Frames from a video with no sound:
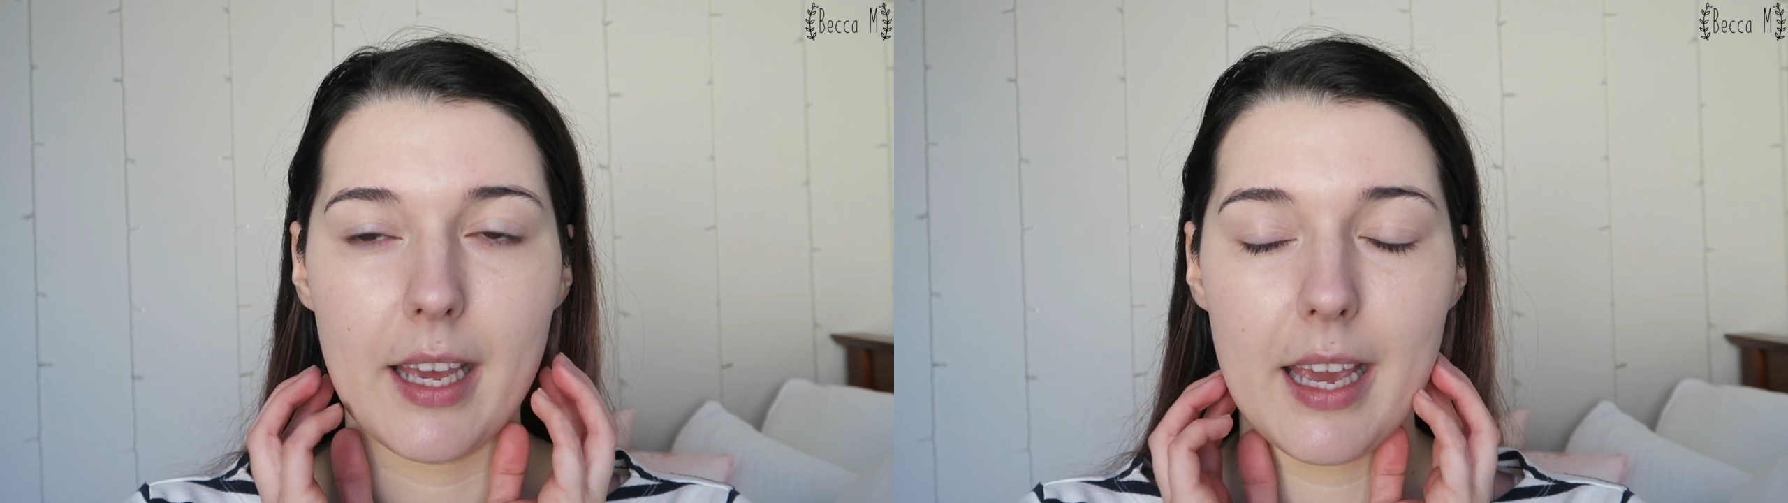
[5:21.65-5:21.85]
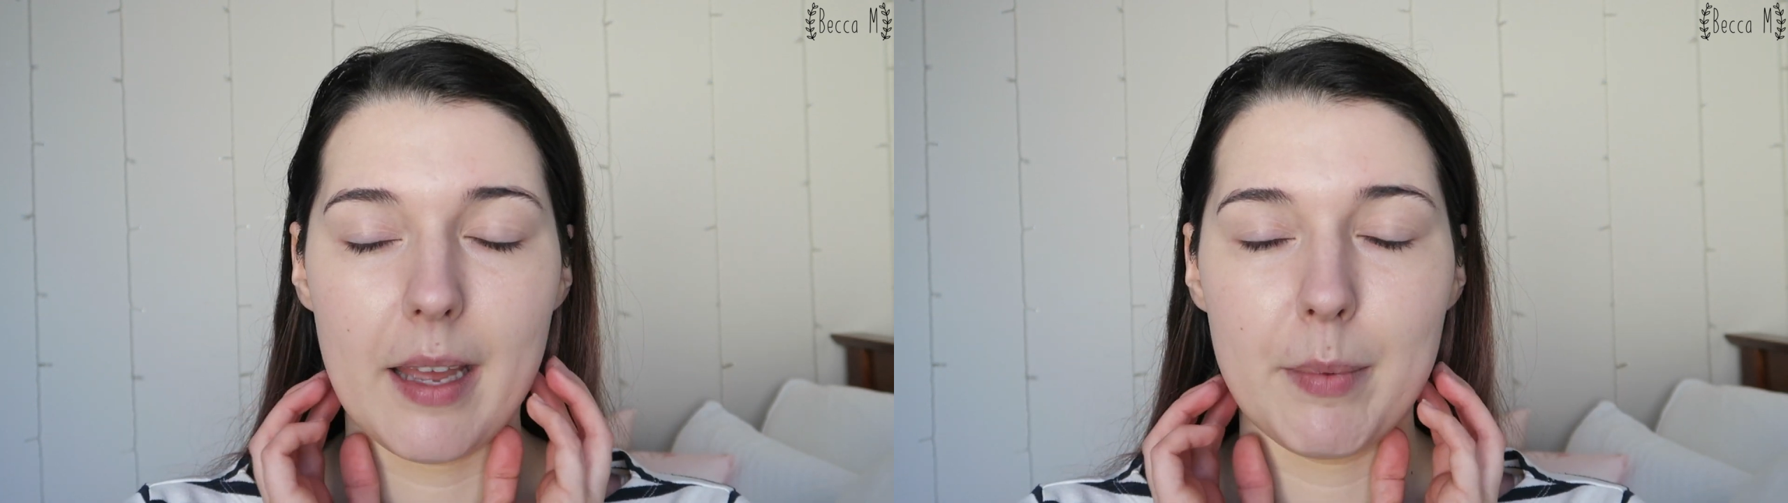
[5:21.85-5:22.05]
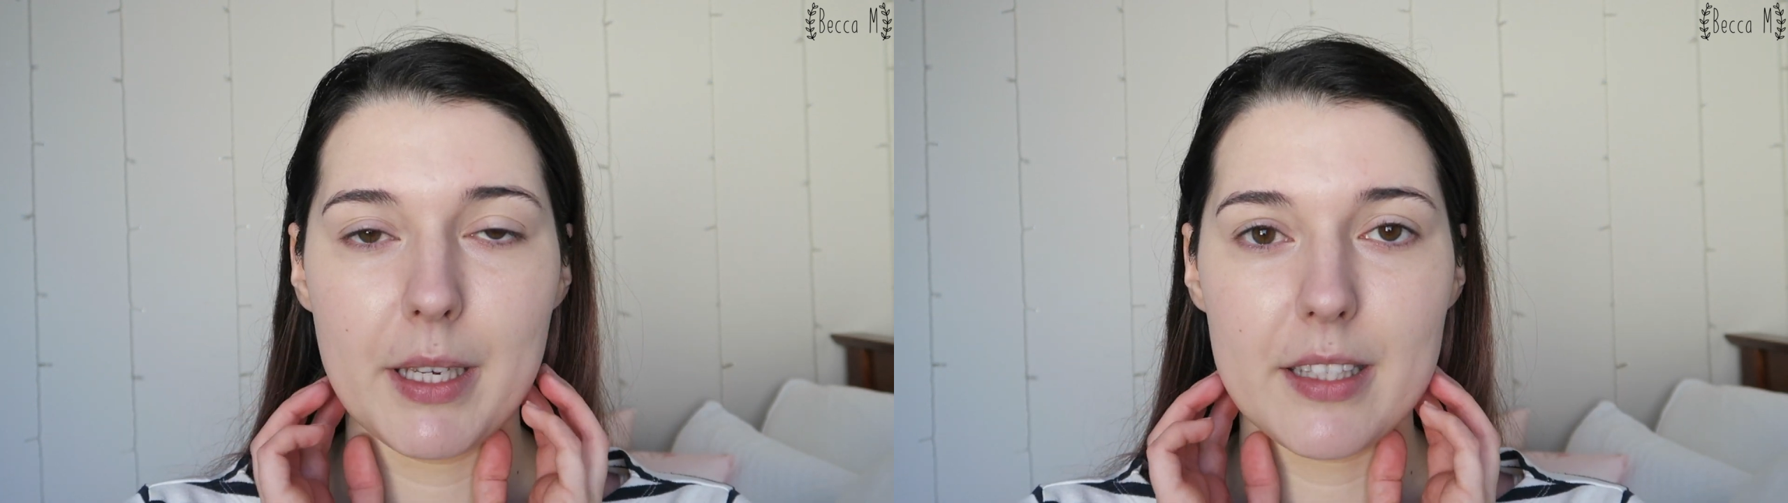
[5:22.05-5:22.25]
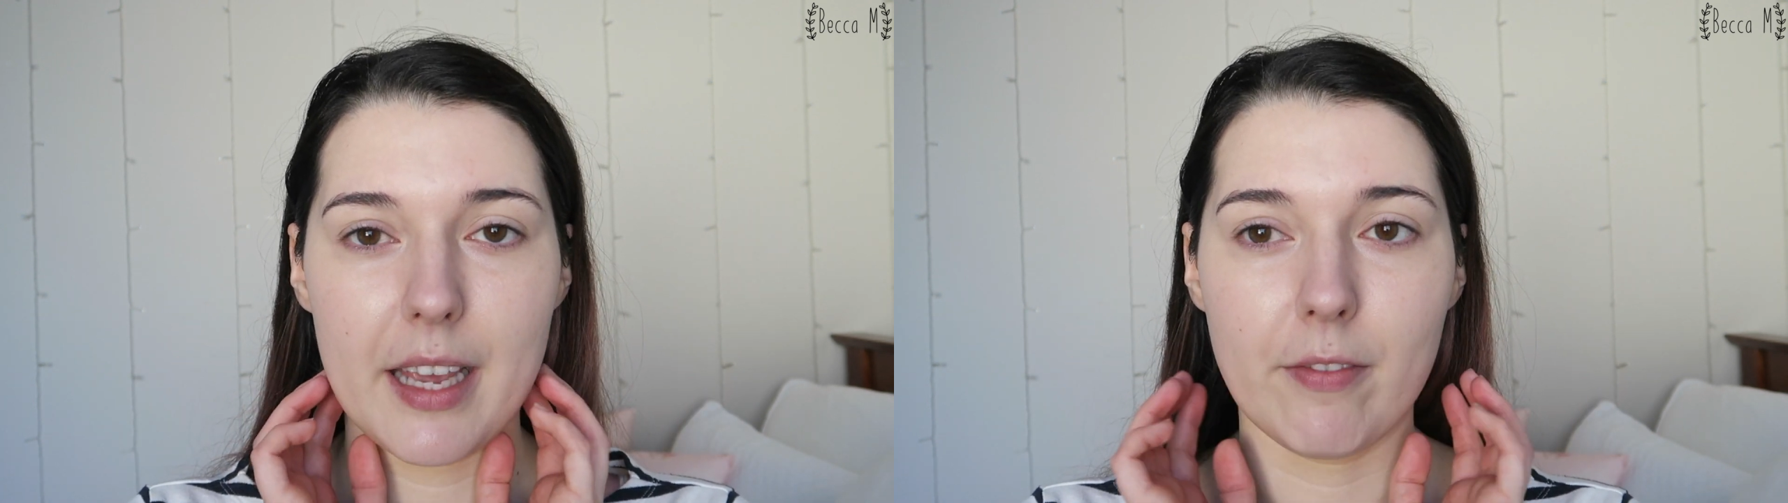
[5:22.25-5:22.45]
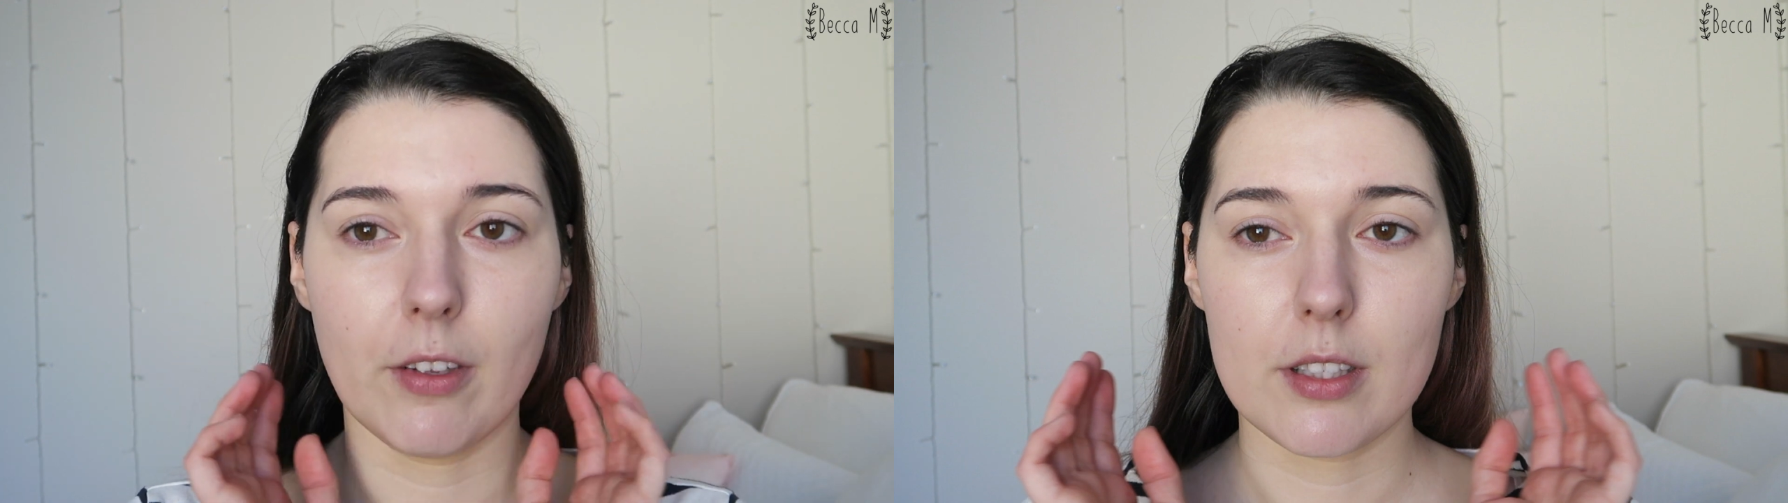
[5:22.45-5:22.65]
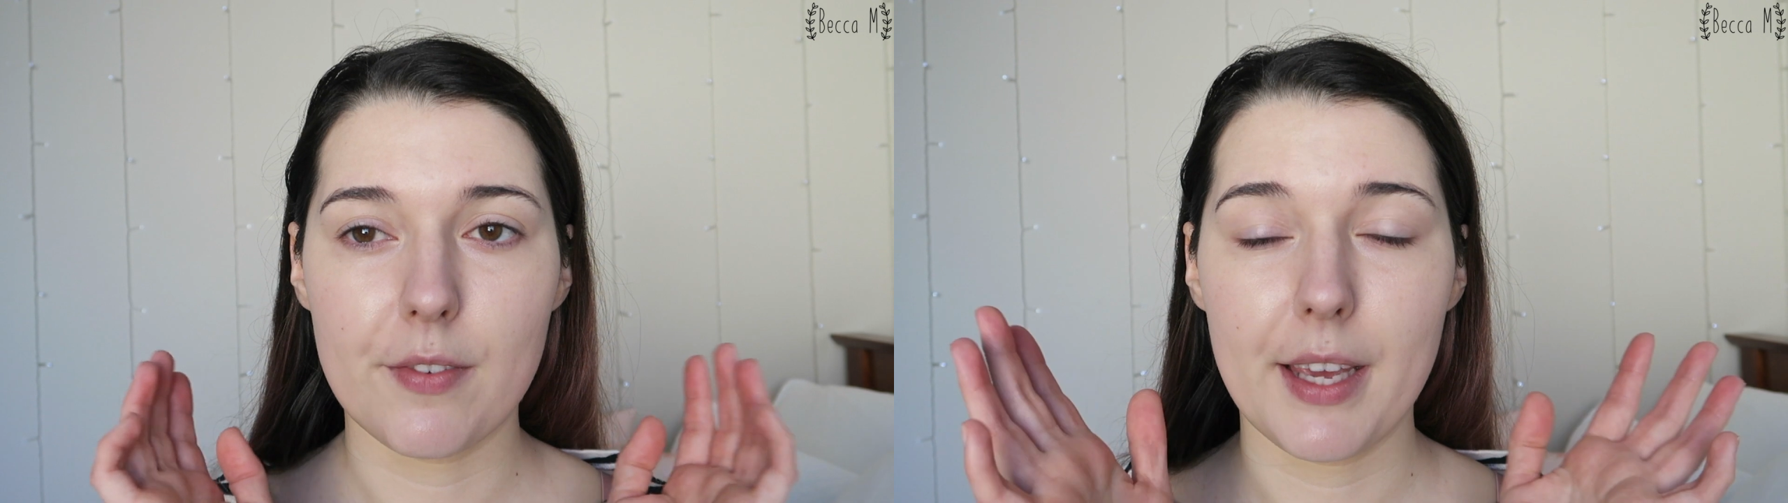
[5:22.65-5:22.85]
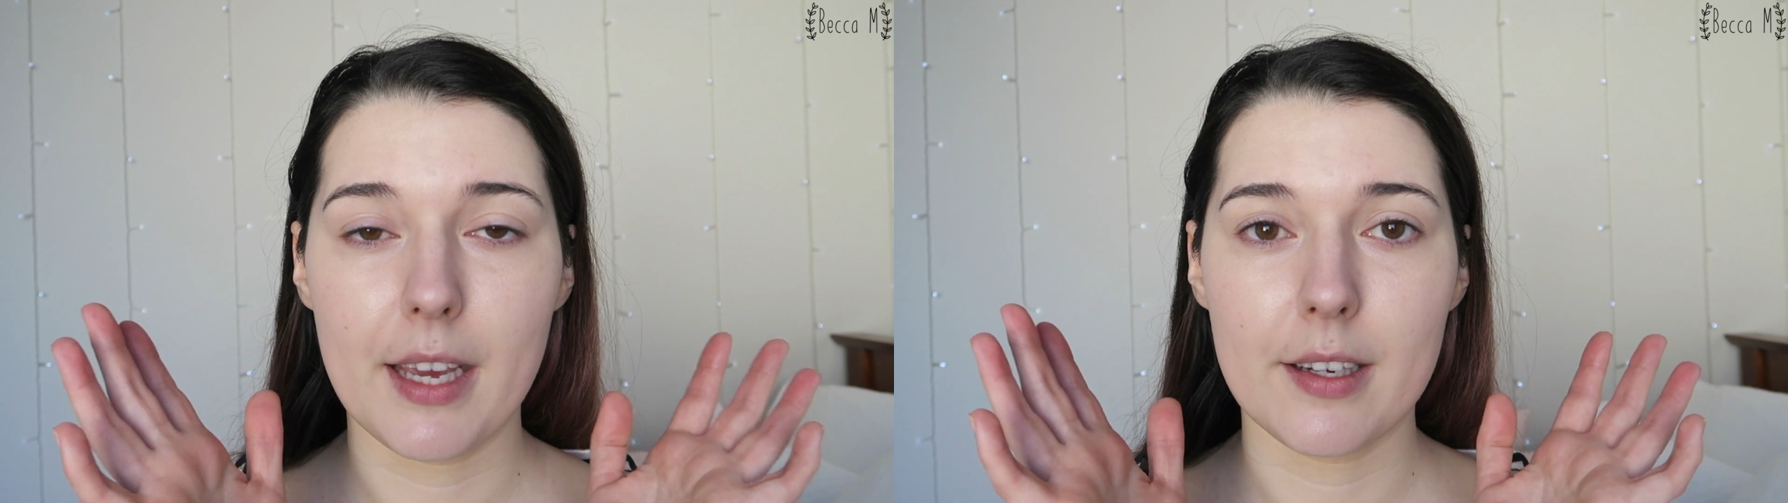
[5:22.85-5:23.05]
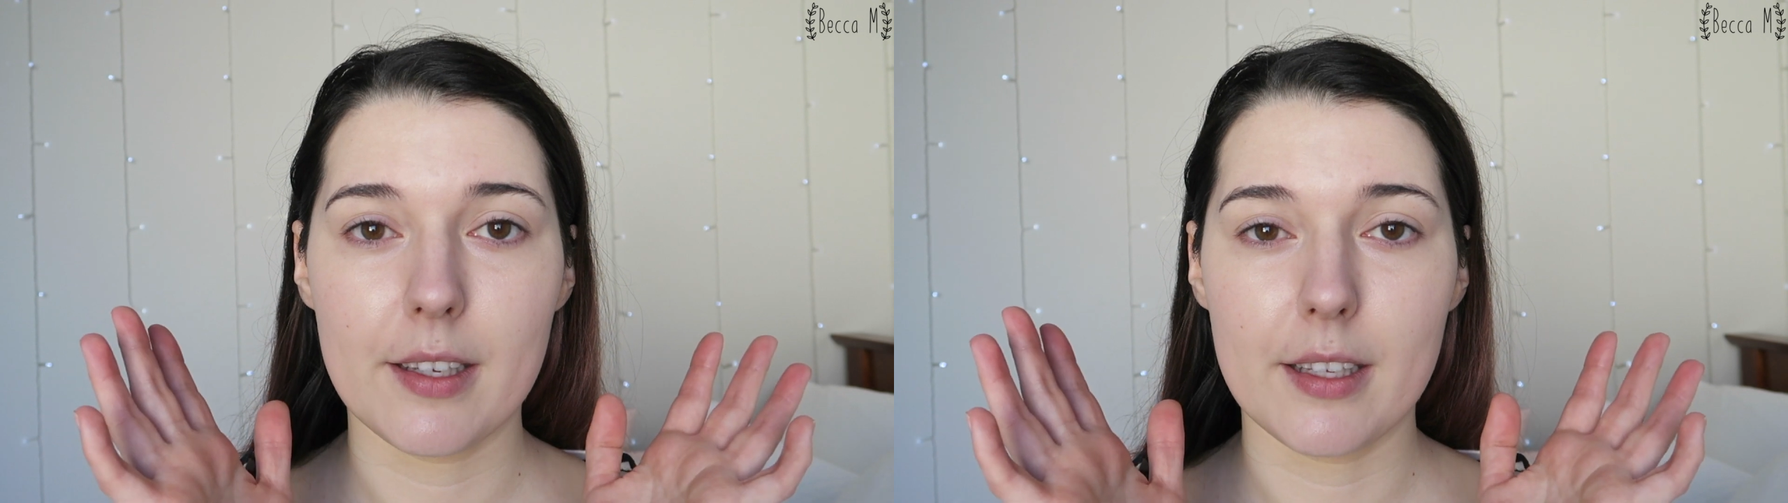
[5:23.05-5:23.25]
And because I have lots of
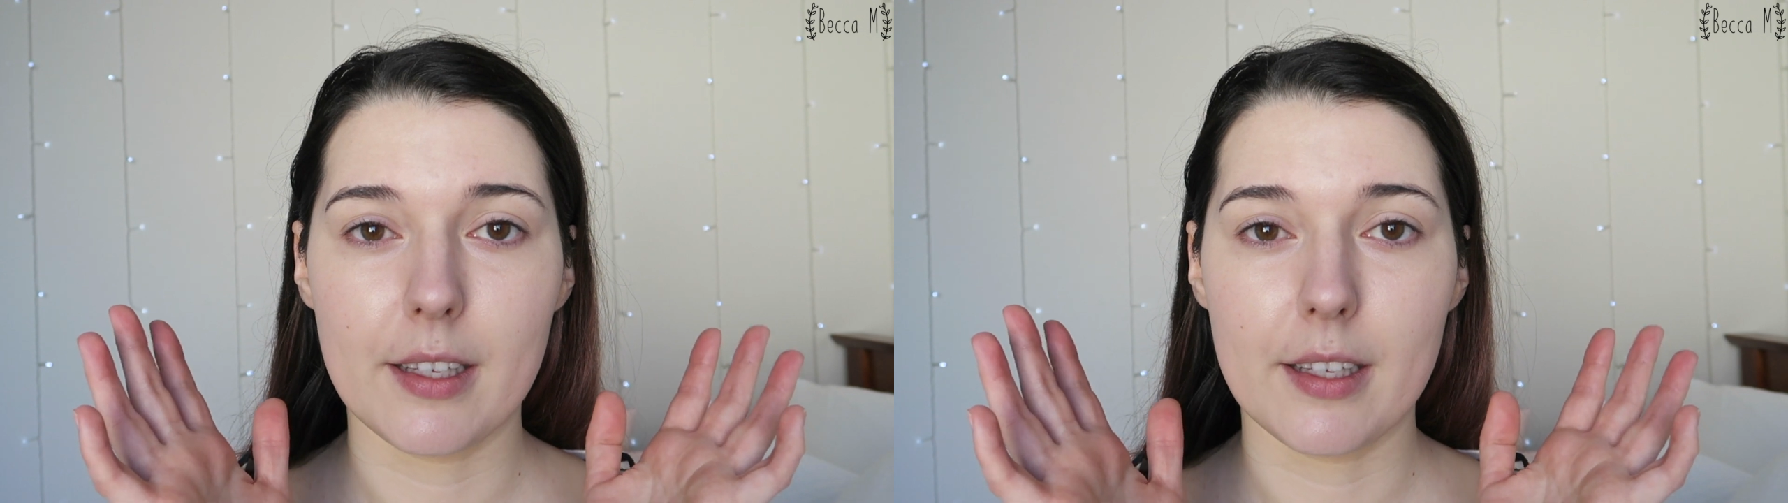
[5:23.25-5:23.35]
hair,